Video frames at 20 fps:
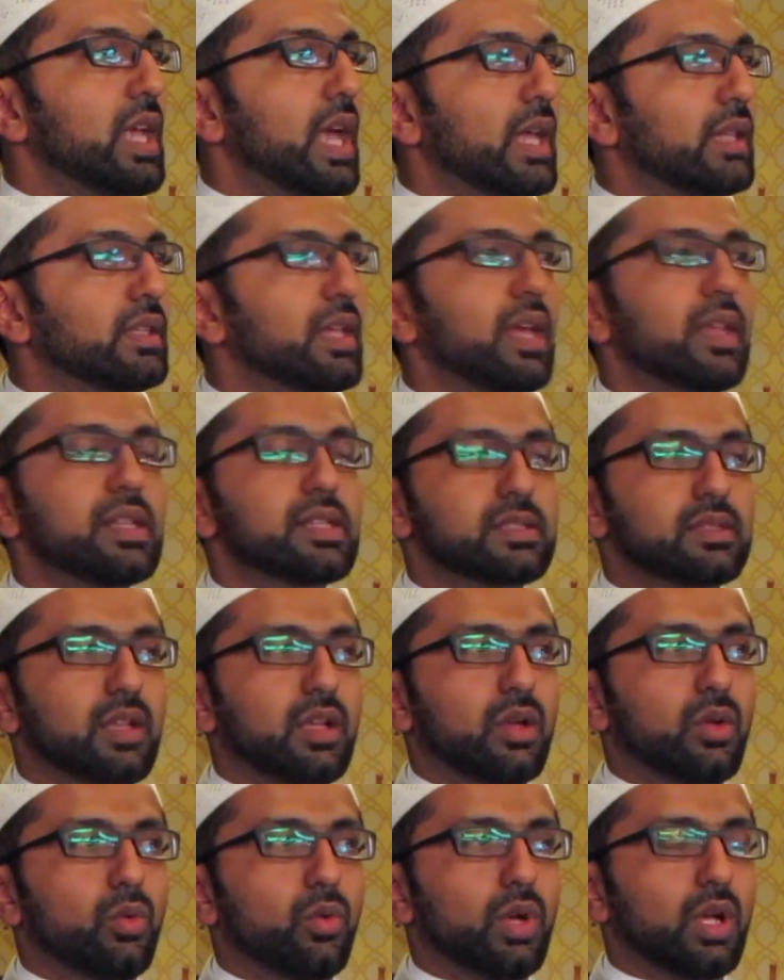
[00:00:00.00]
And that is
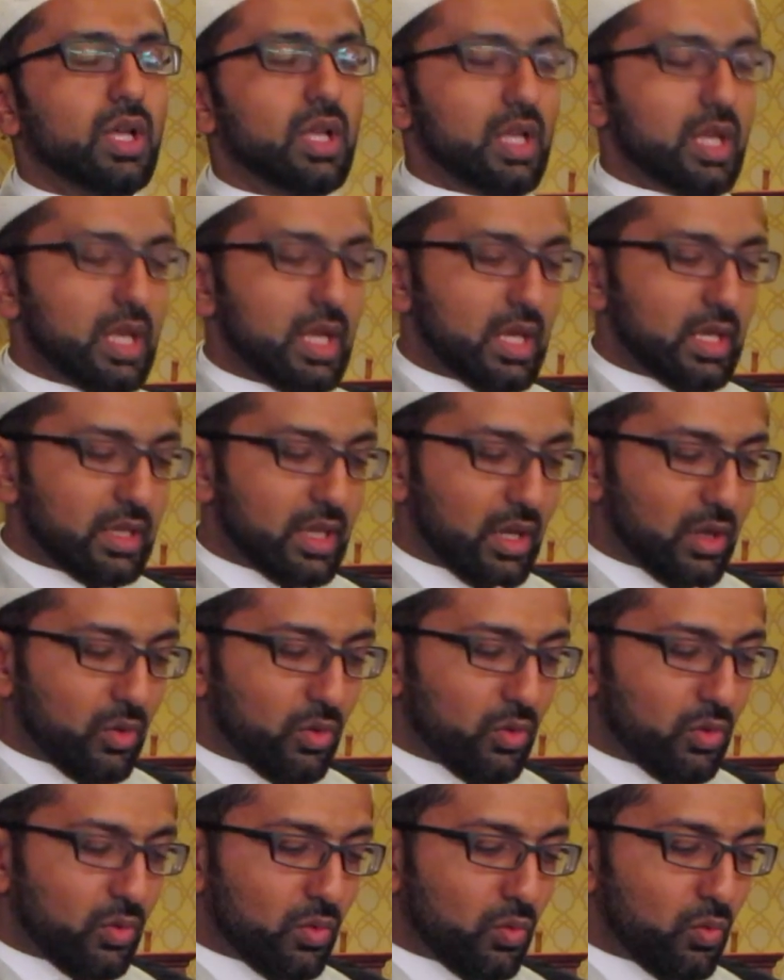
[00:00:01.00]
taqwa.
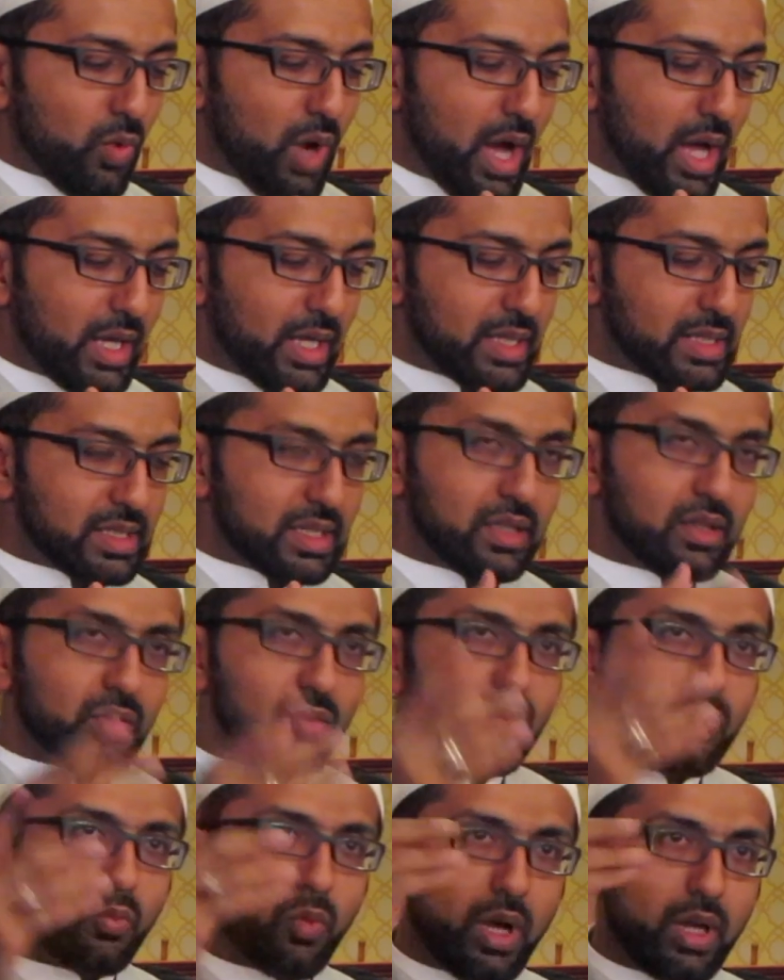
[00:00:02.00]
Now, why is
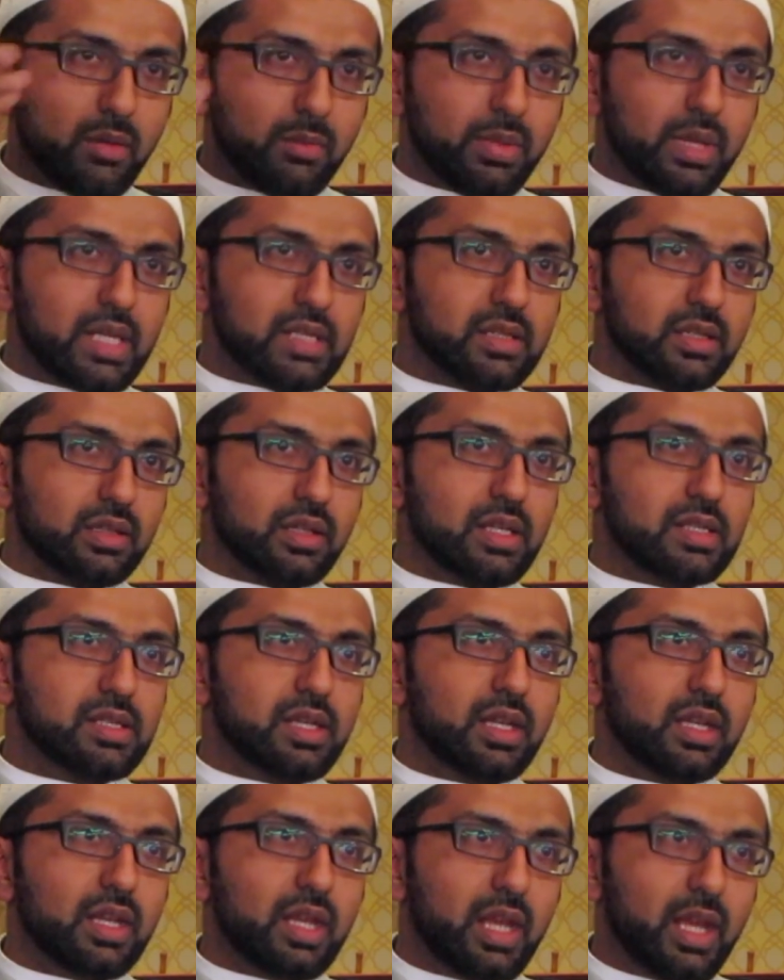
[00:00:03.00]
in one place Allah
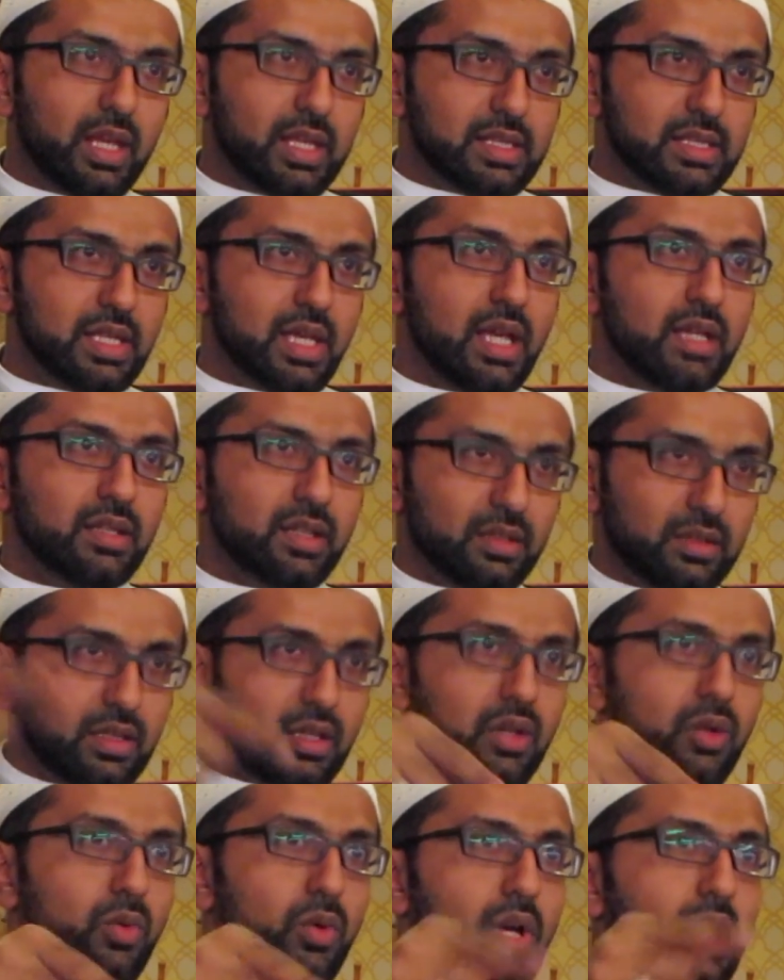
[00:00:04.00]
saying ihsan and
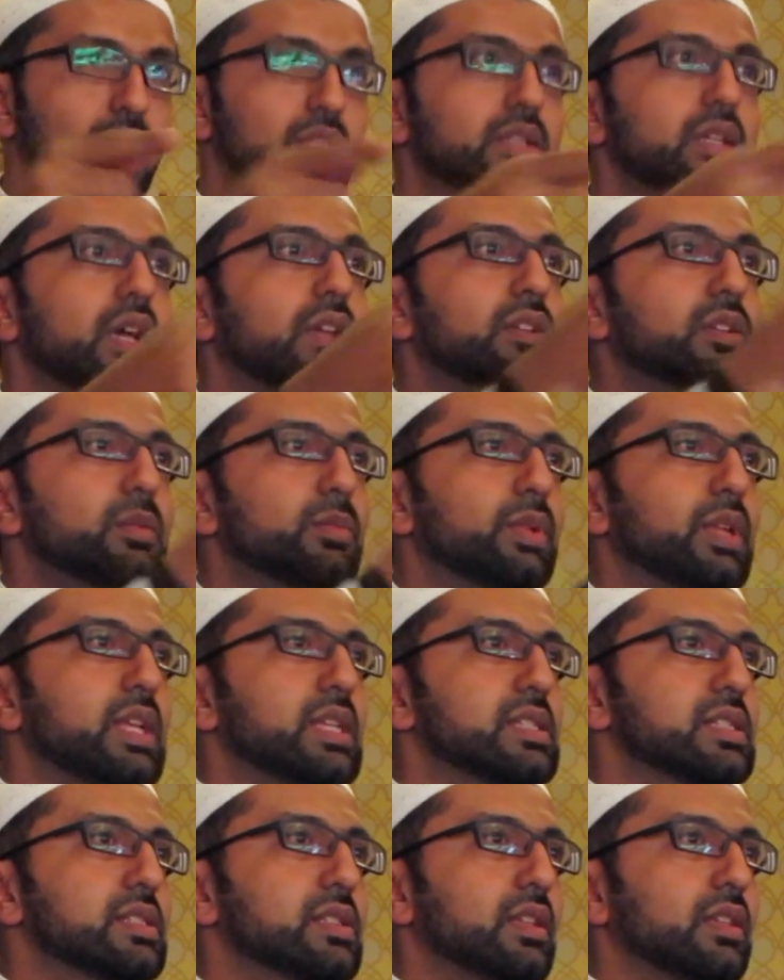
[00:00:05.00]
taqwa and the other
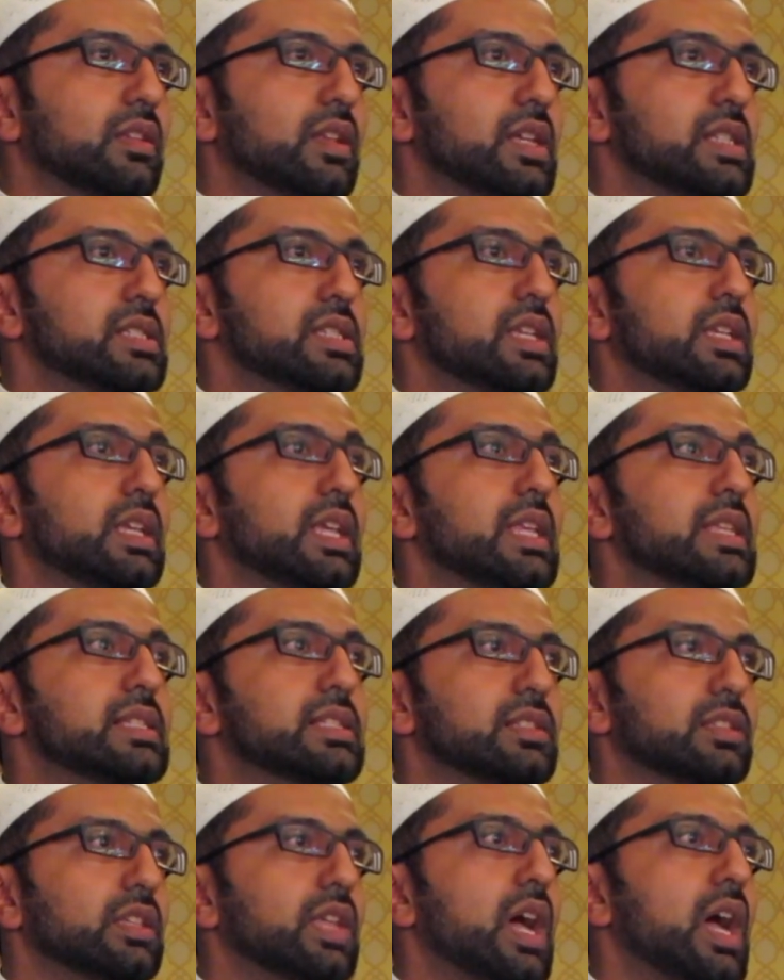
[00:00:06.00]
place Allah saying
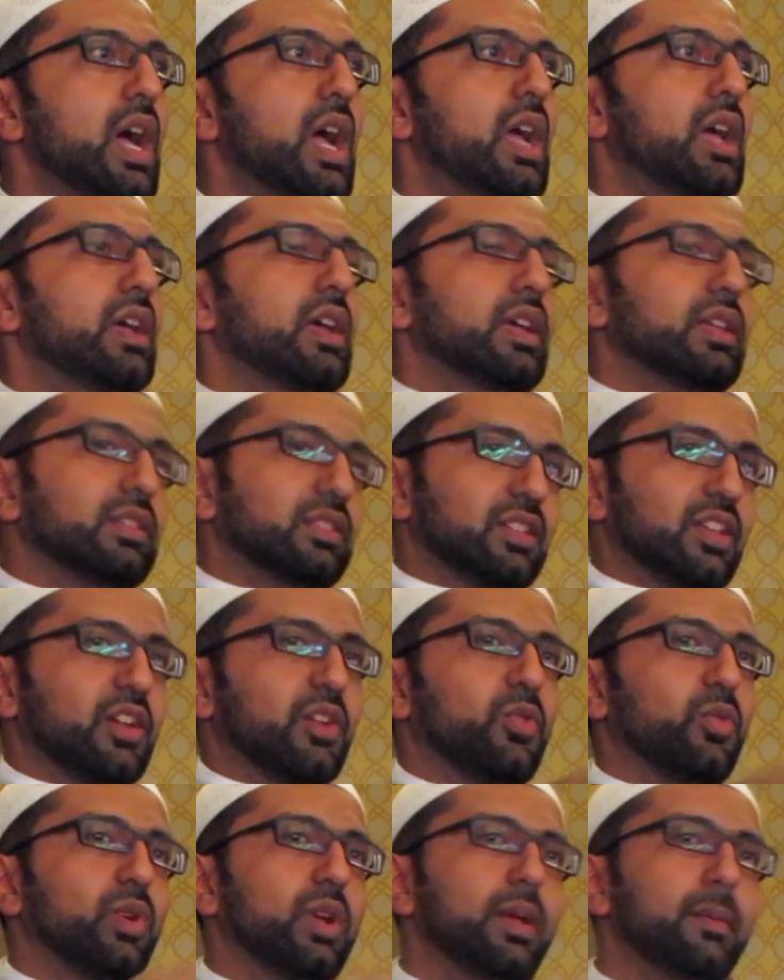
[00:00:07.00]
islah and
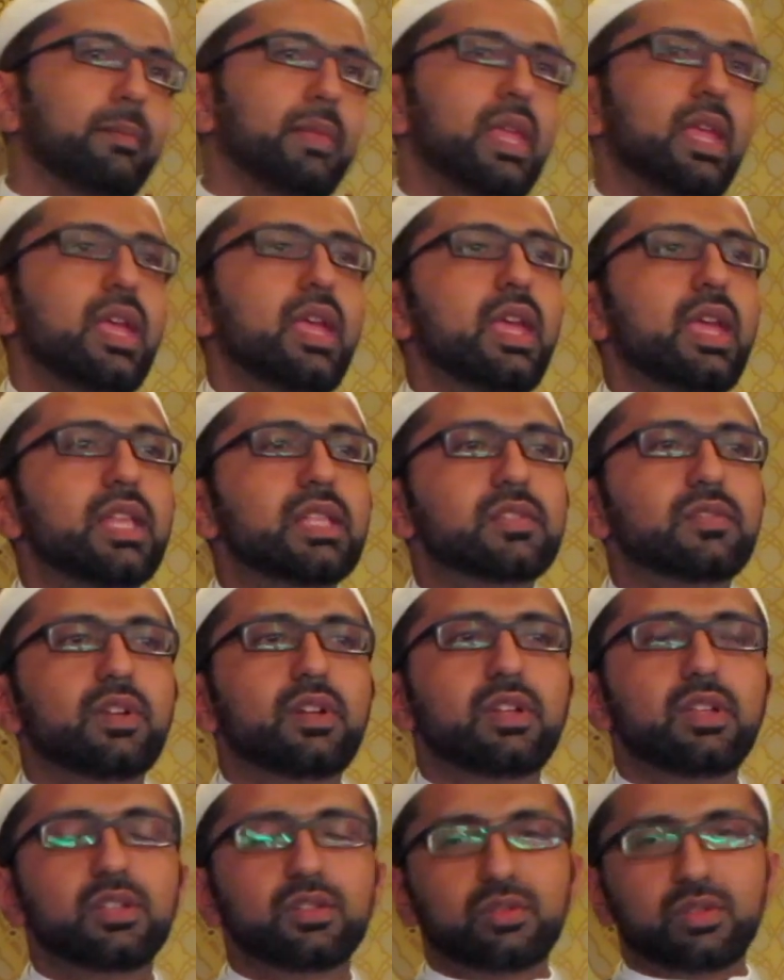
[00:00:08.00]
taqwa? It's
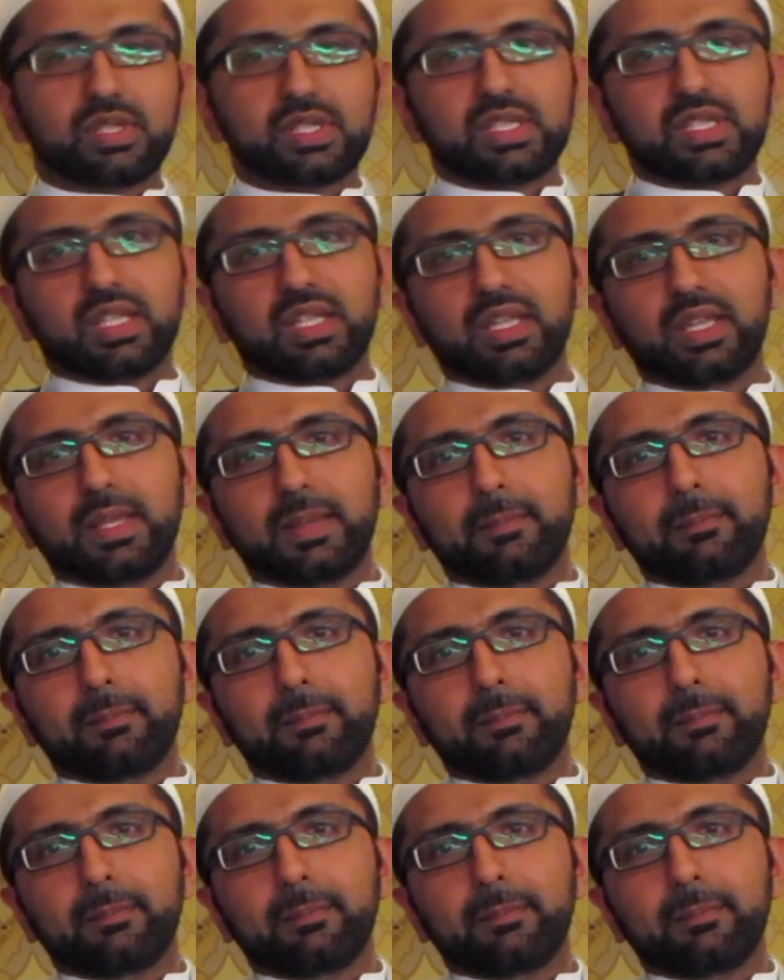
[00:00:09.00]
very interesting.